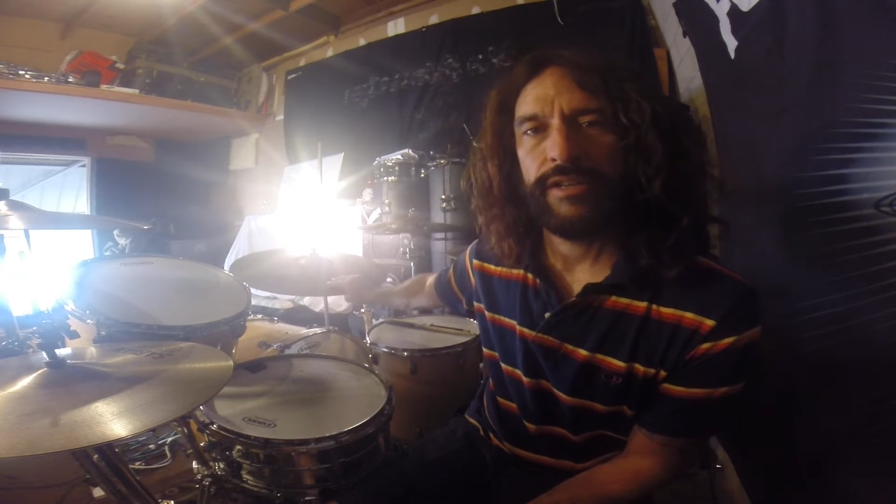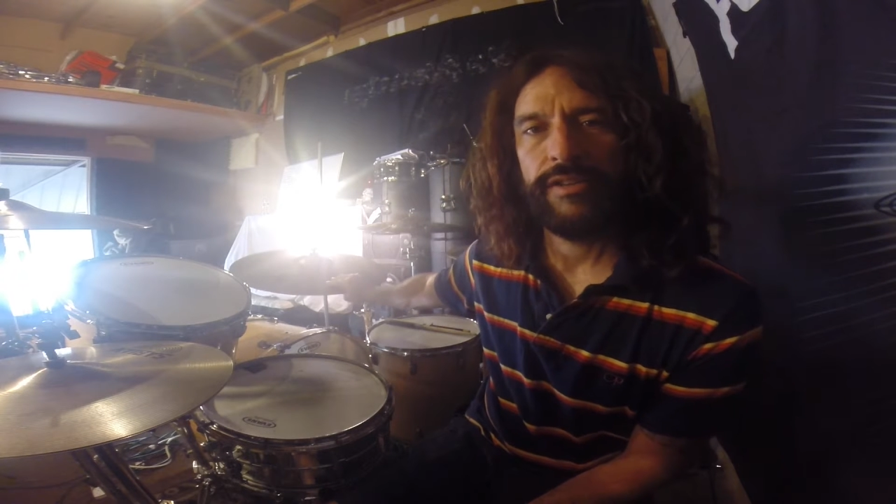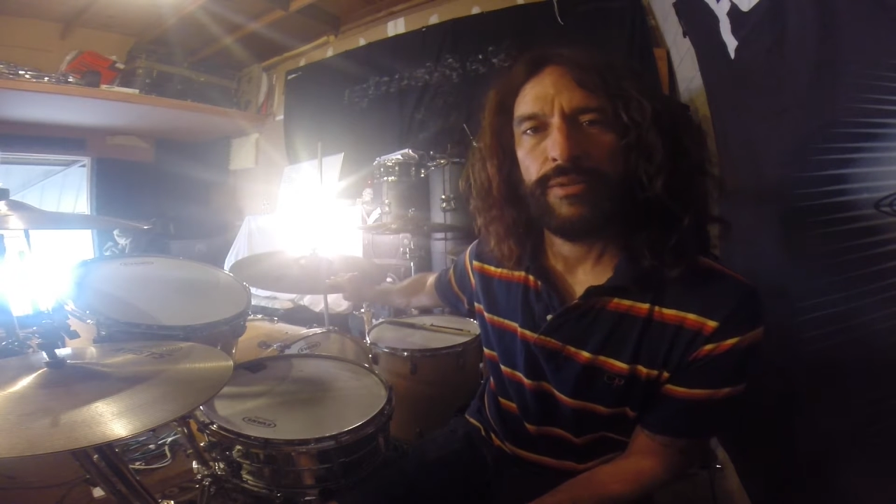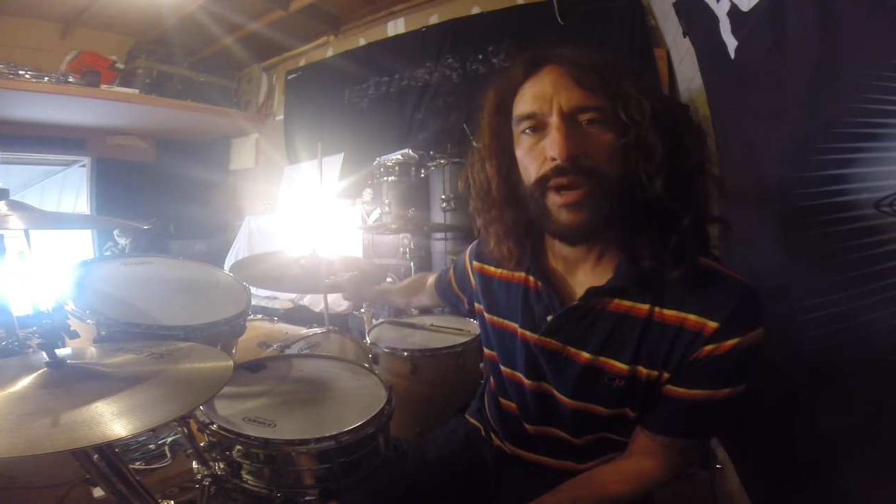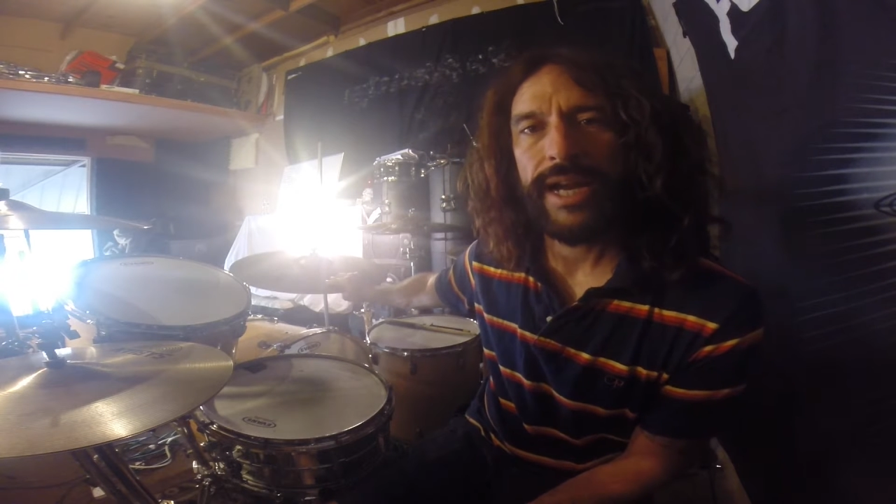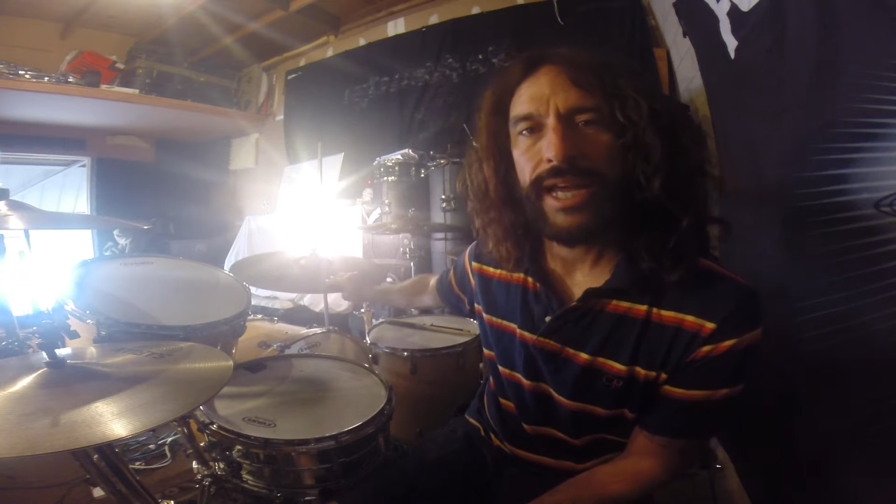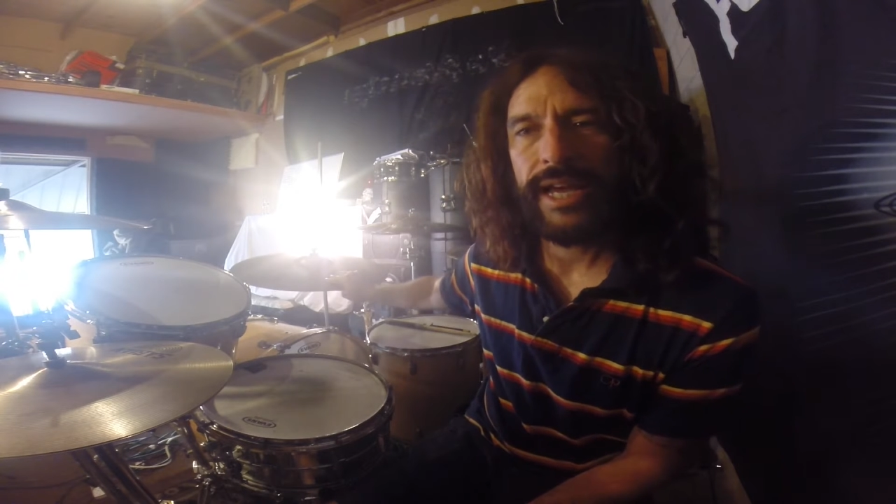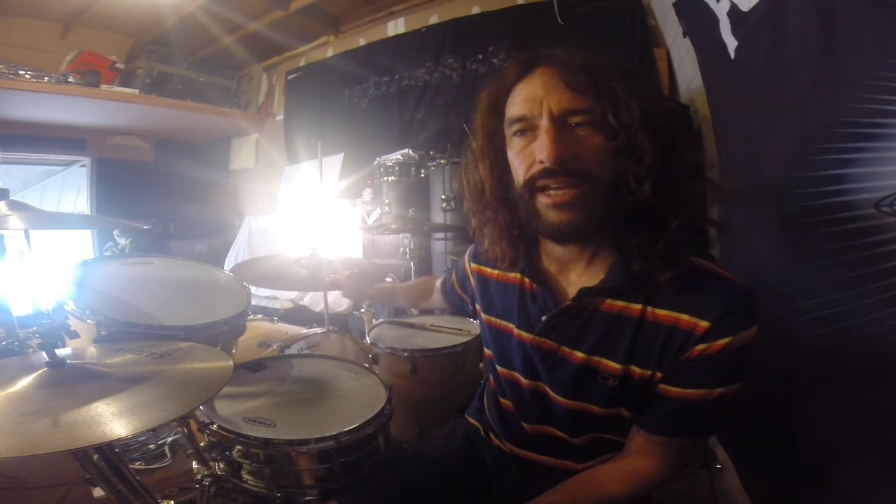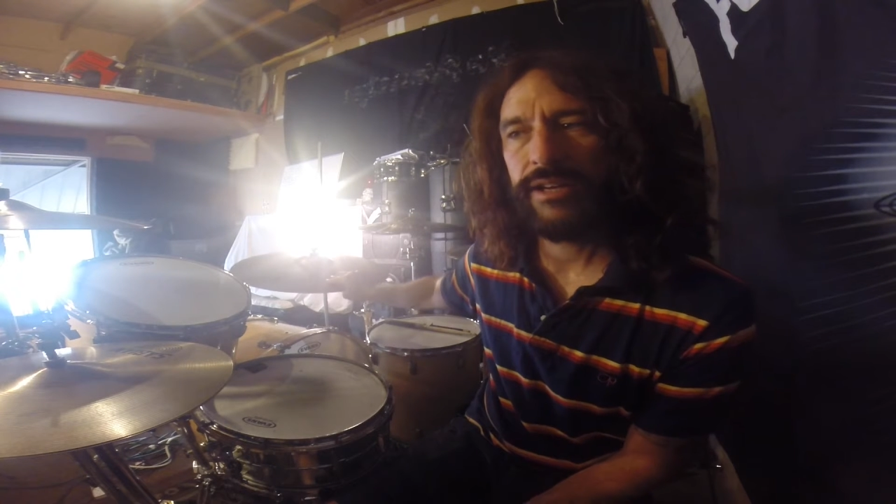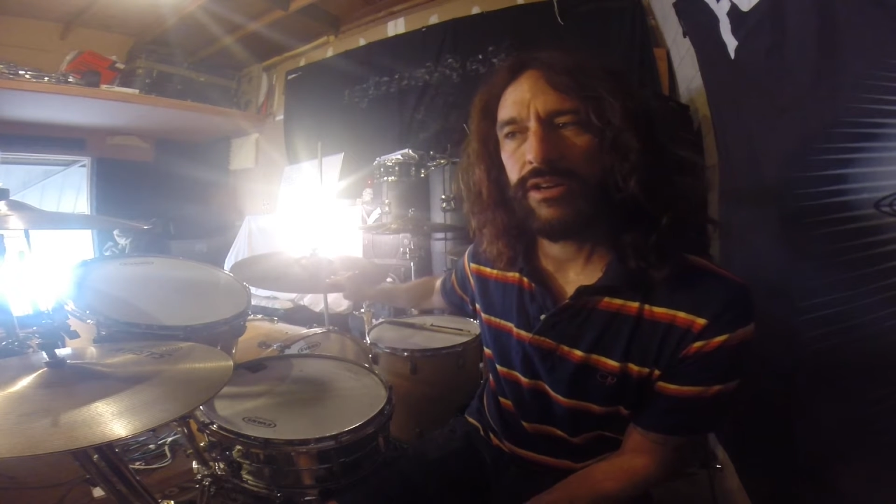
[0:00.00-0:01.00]
the right
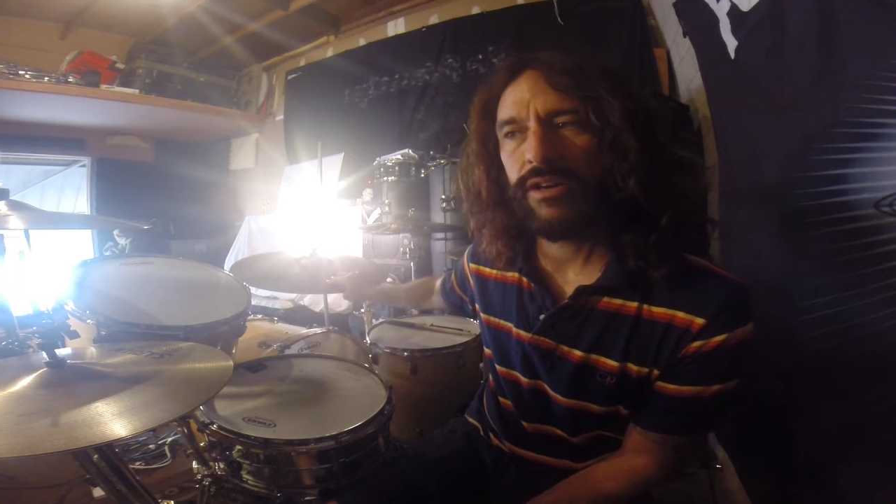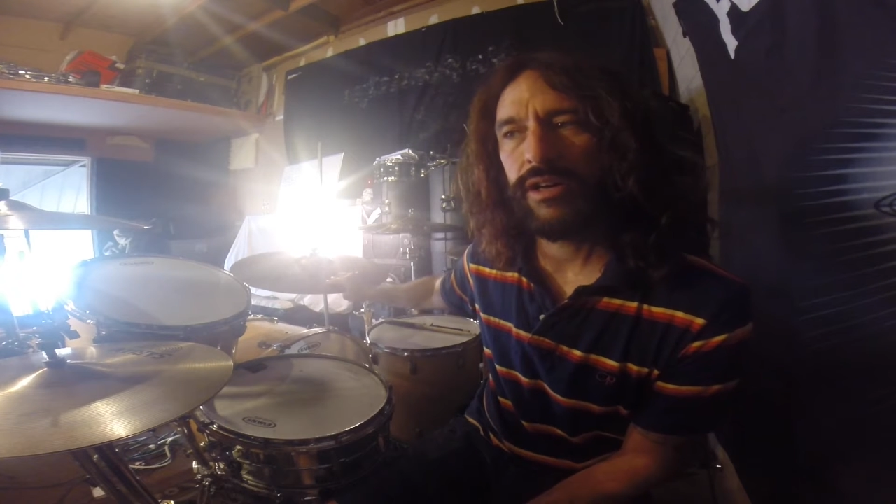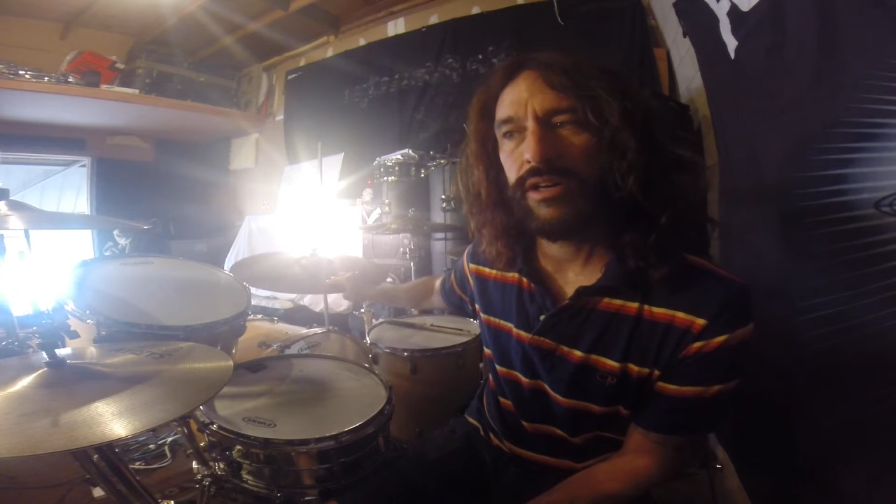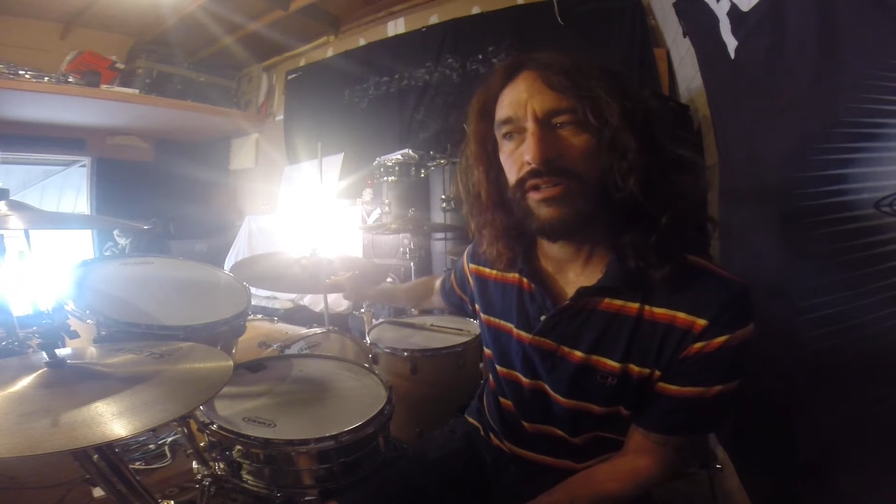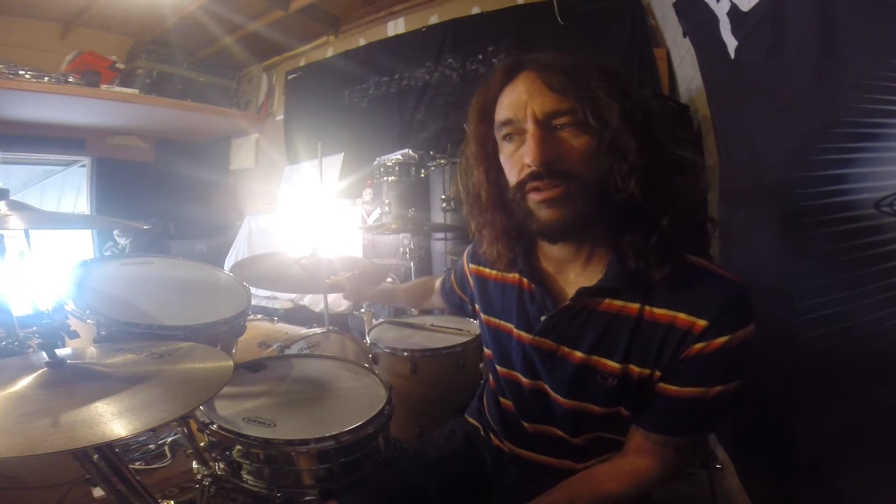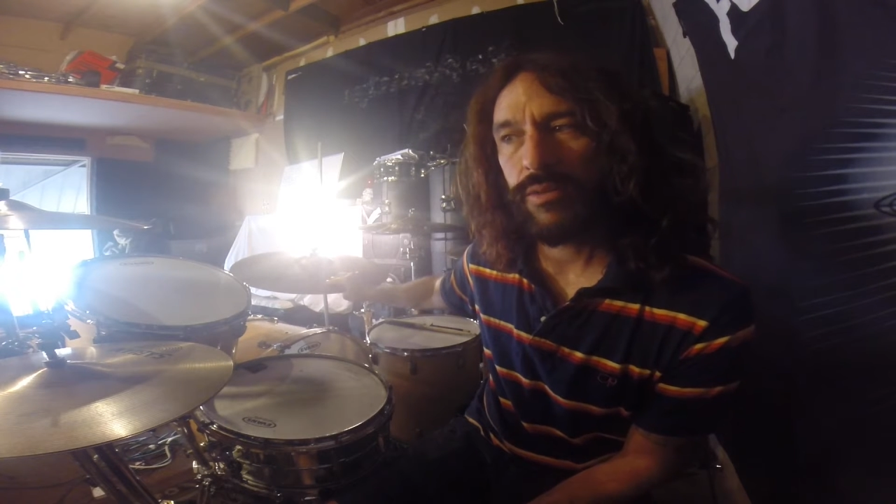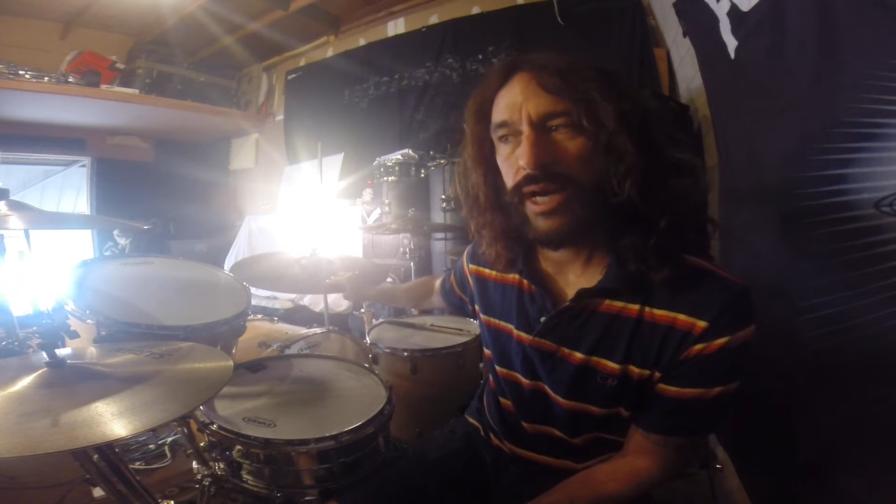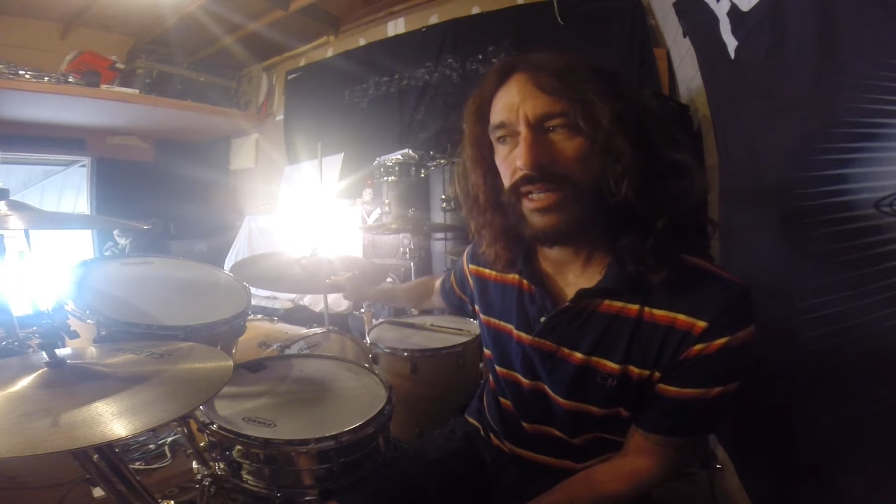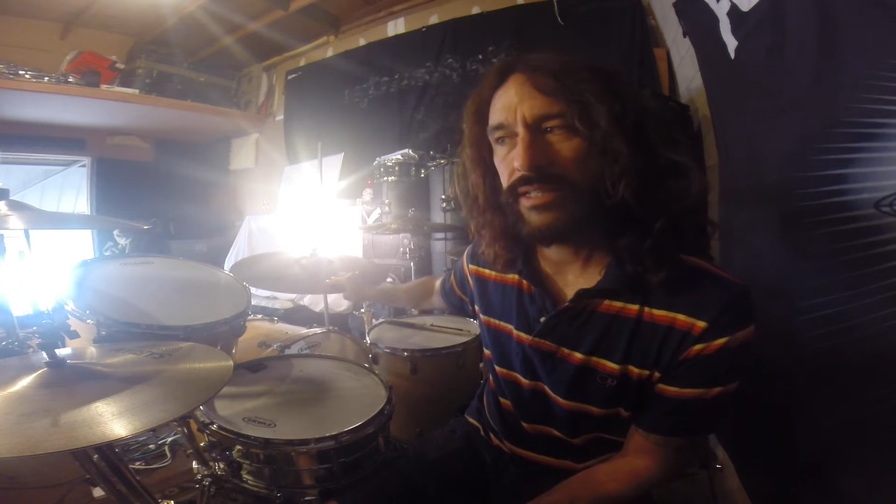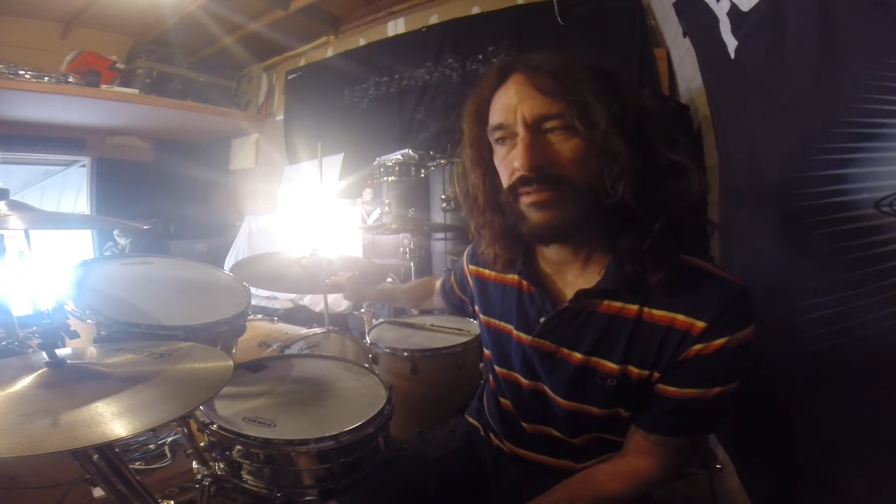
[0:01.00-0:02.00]
hand on the
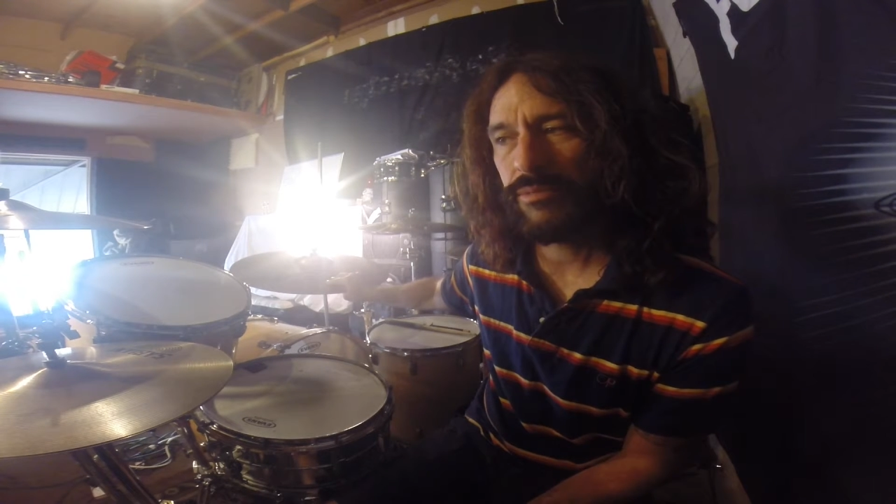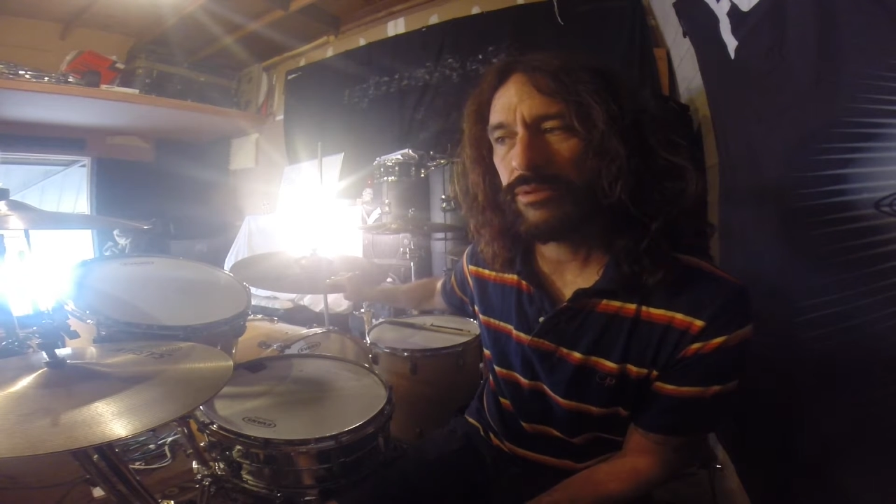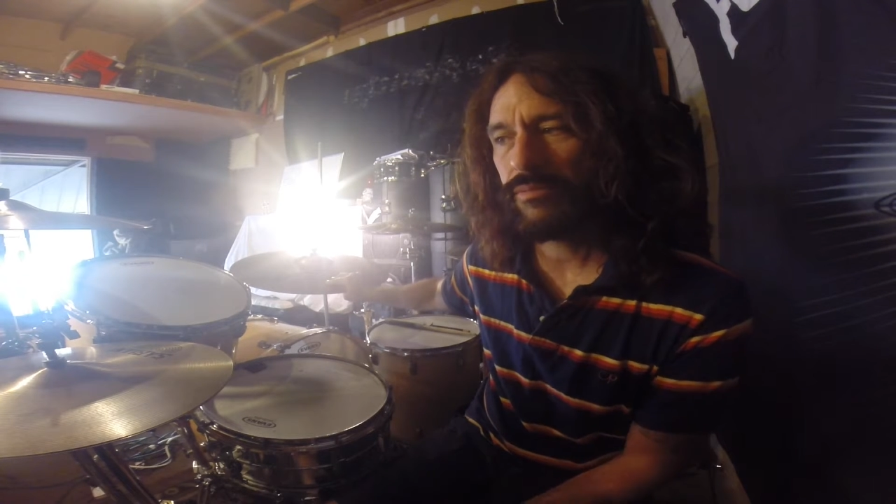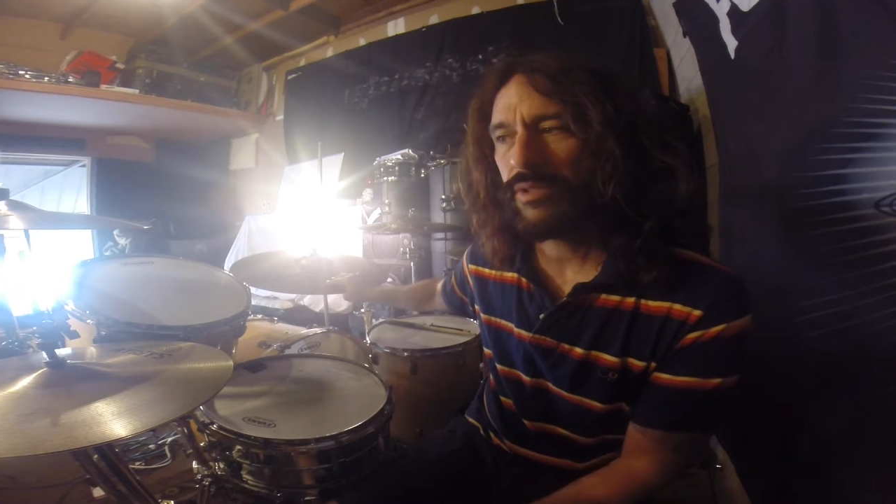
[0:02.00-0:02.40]
ride cymbal,